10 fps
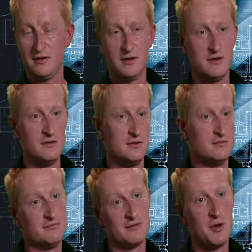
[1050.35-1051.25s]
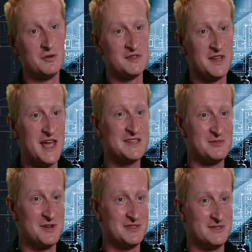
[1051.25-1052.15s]
you know you go on to the
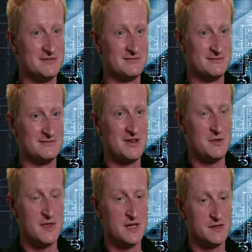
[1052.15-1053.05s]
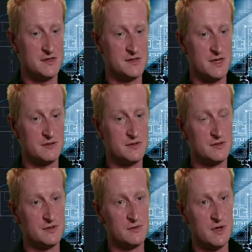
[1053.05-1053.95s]
next one. Hope that turns out
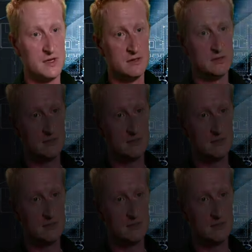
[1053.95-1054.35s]
just as well.